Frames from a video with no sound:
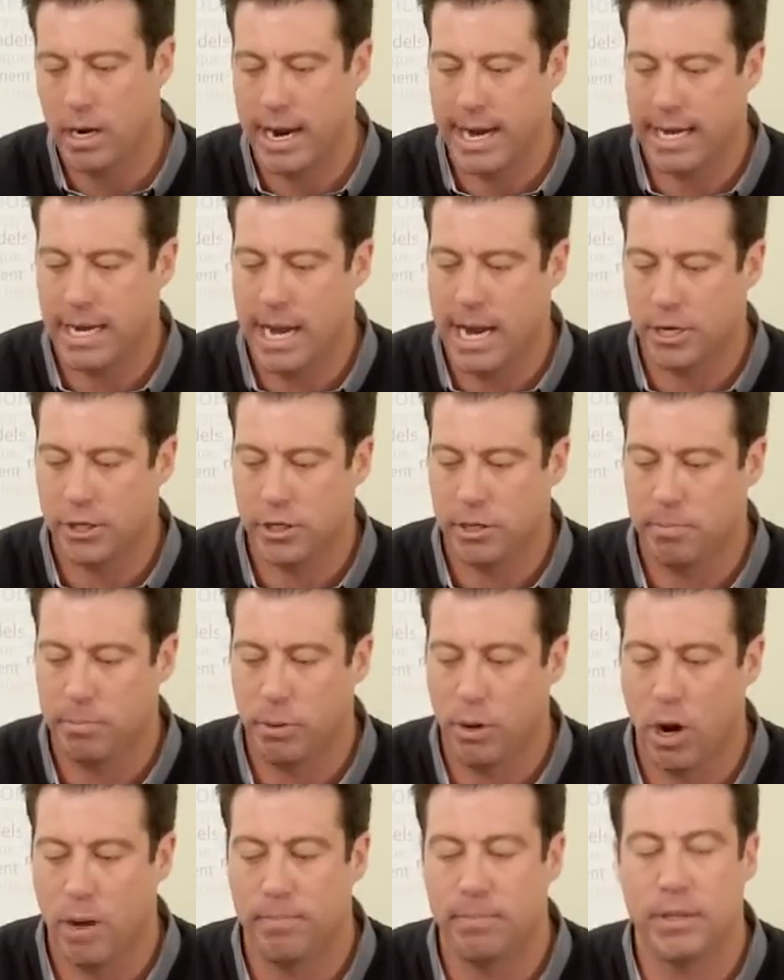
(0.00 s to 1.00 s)
I can actually
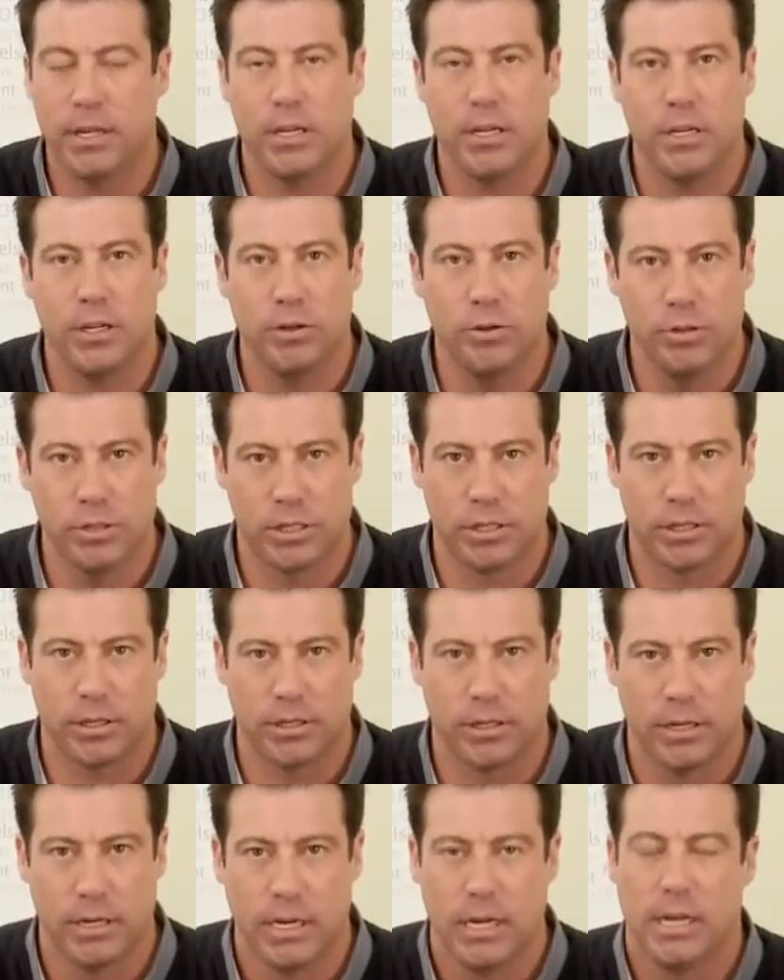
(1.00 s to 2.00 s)
prompt the
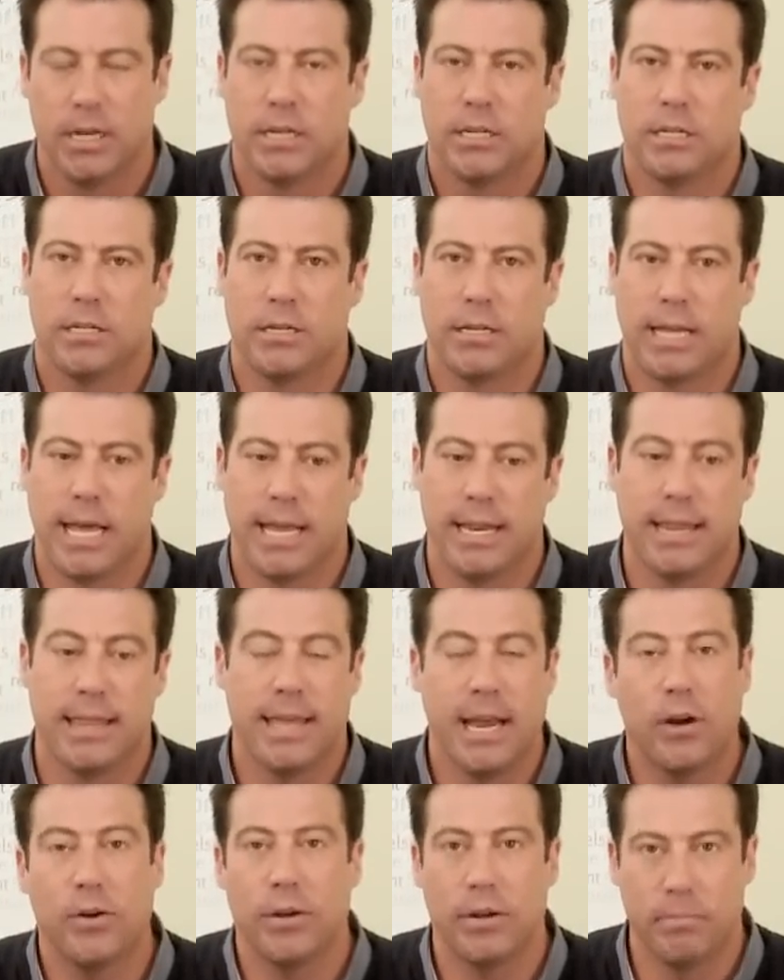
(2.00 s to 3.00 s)
user to get
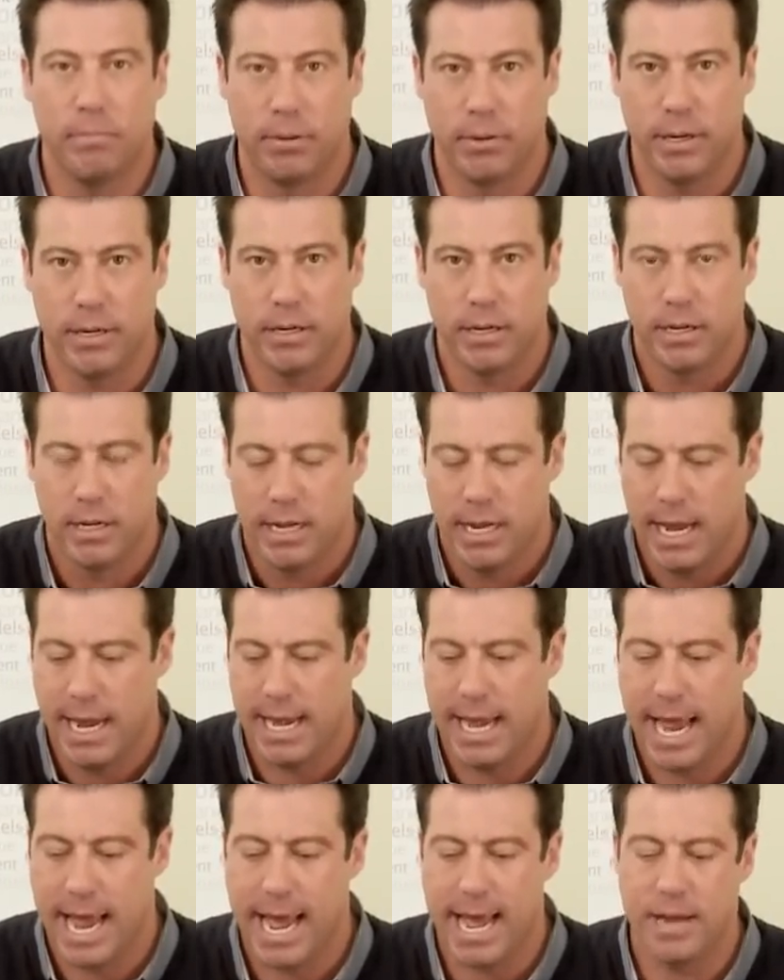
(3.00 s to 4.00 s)
their input and
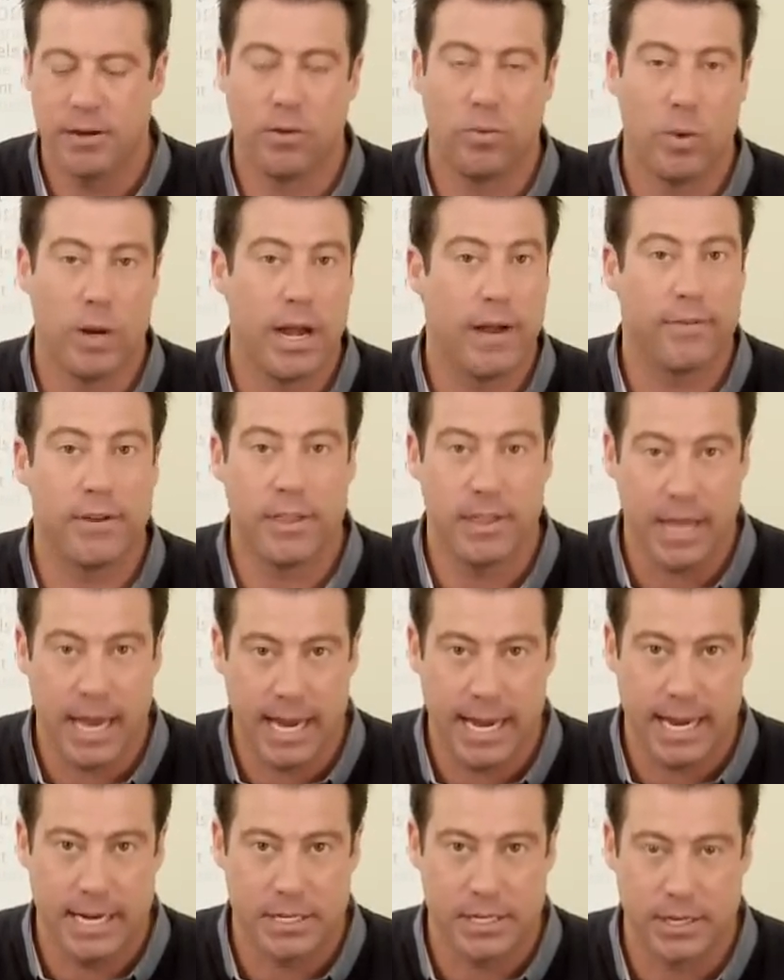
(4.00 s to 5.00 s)
add whatever
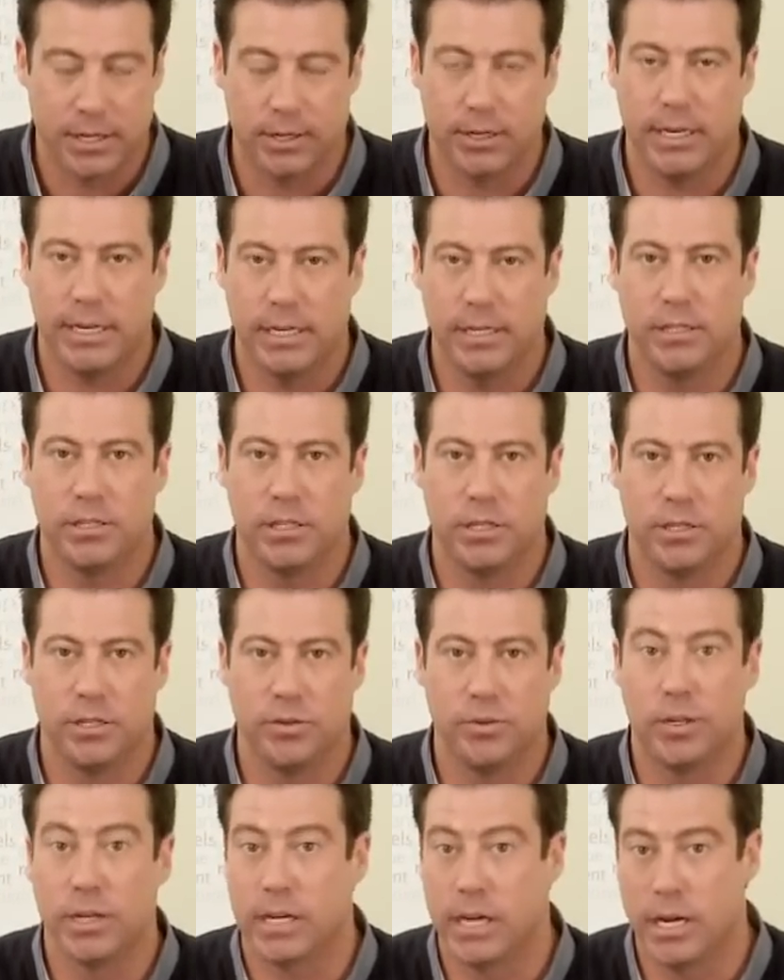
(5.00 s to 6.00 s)
they enter
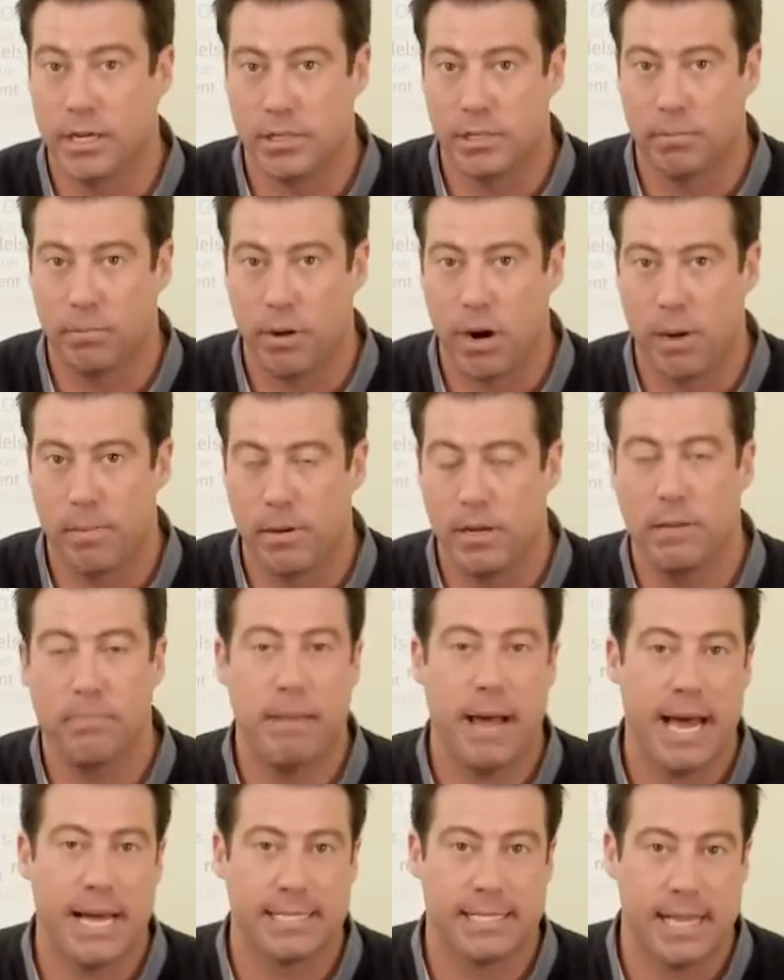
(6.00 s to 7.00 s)
into the custom property and
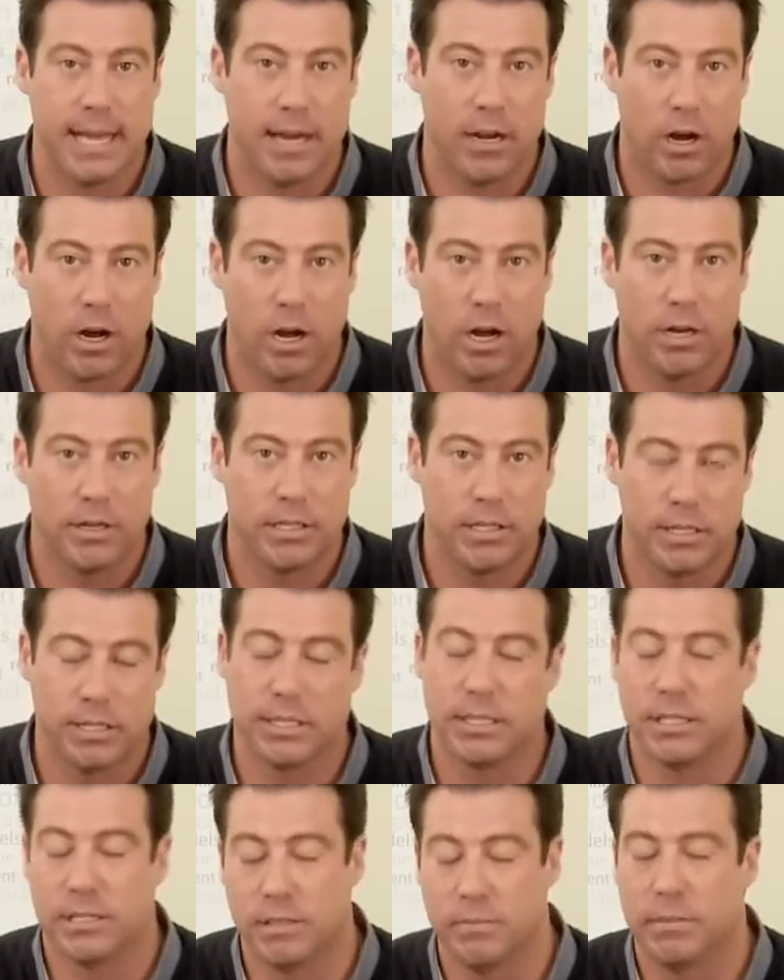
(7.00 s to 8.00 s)
pass that on to
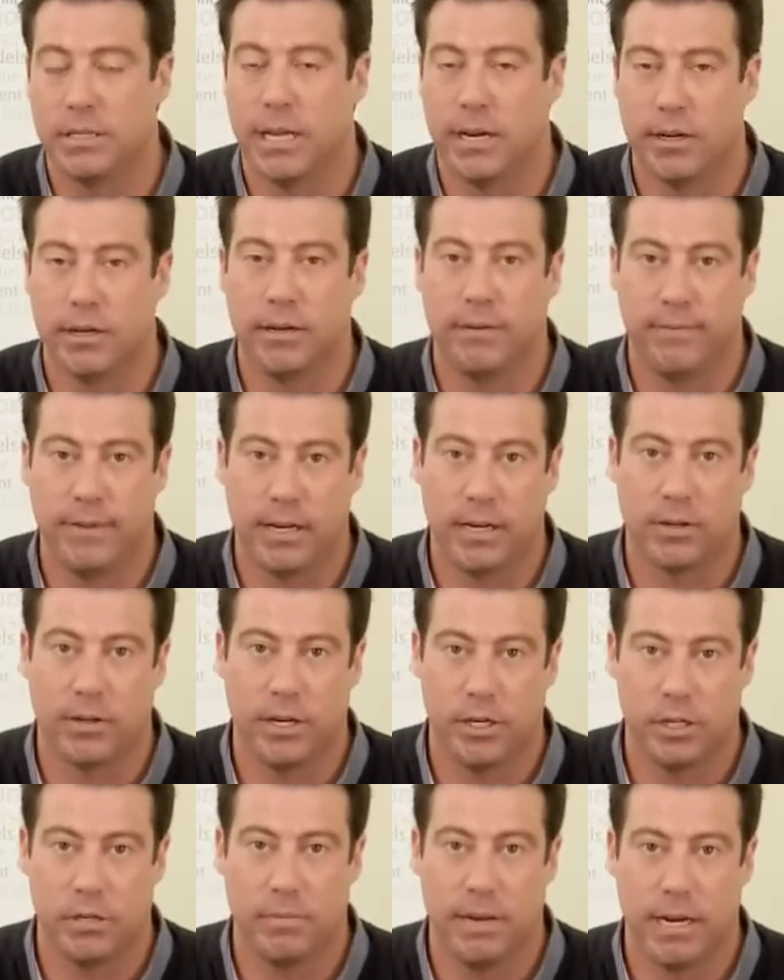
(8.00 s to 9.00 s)
System Center
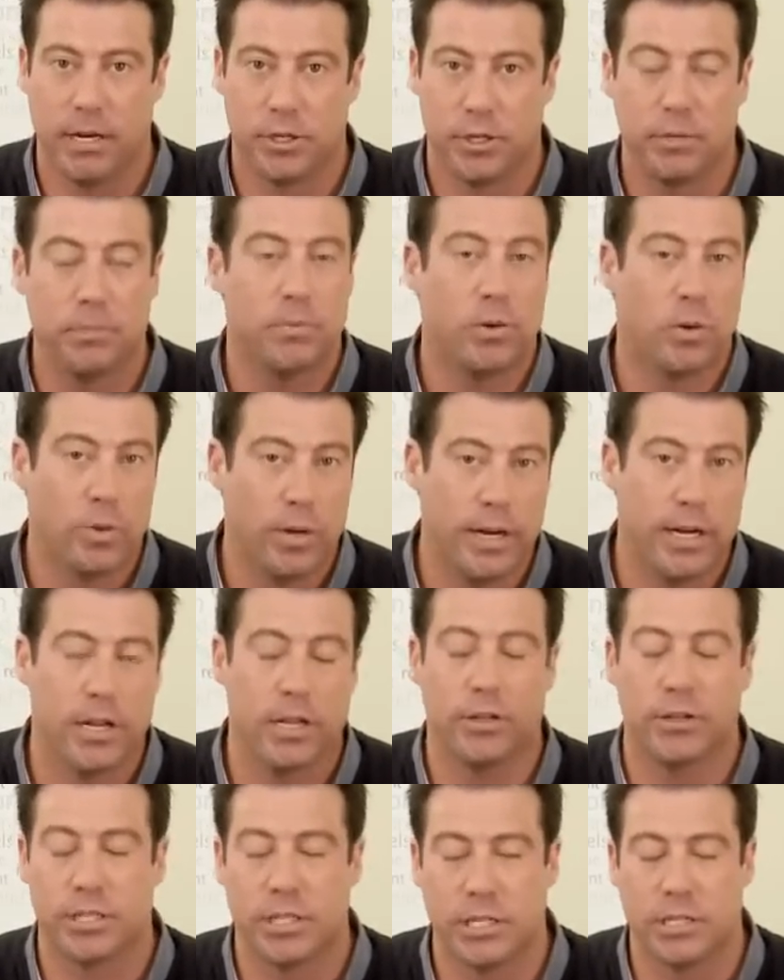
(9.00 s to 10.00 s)
Configuration Manager or any
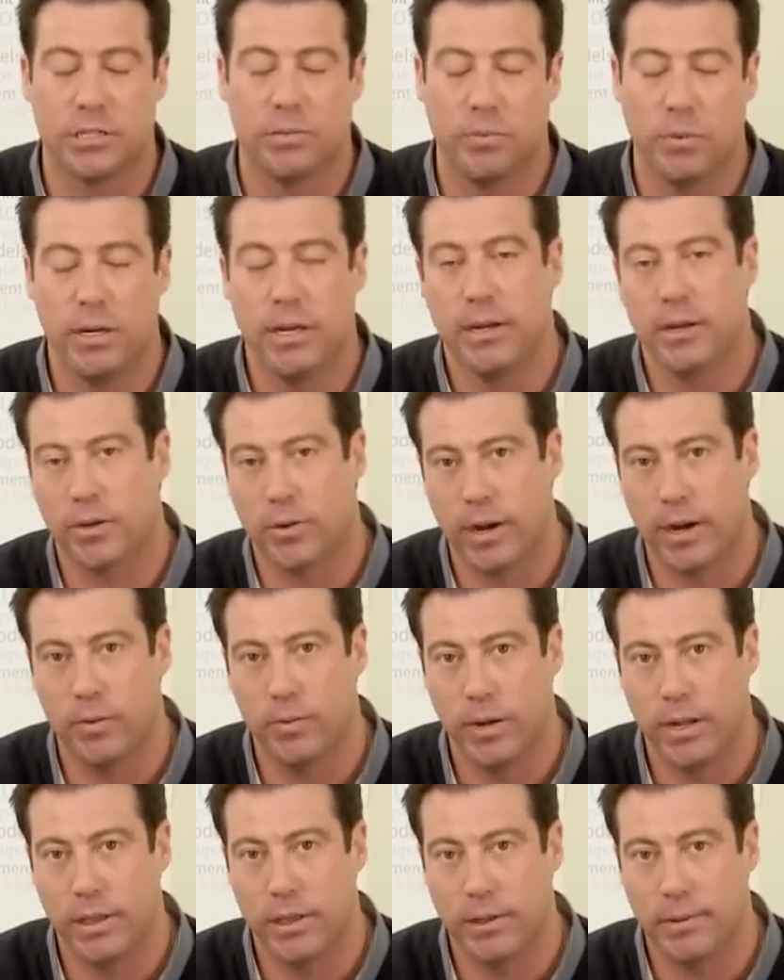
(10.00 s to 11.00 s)
other system we integrate
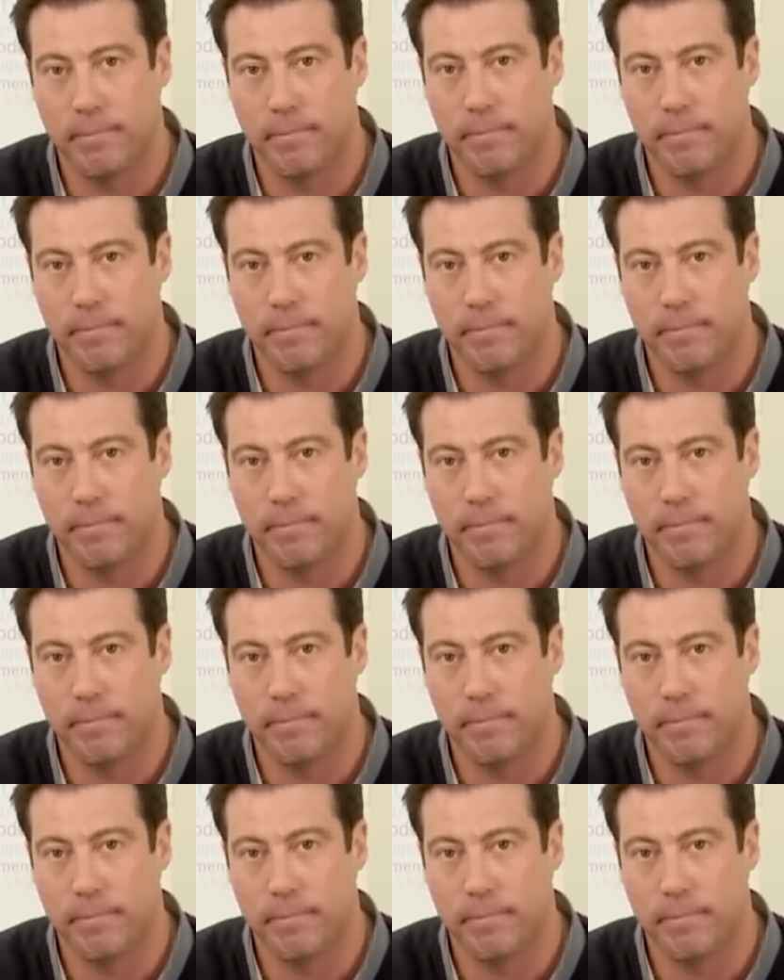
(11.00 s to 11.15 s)
with.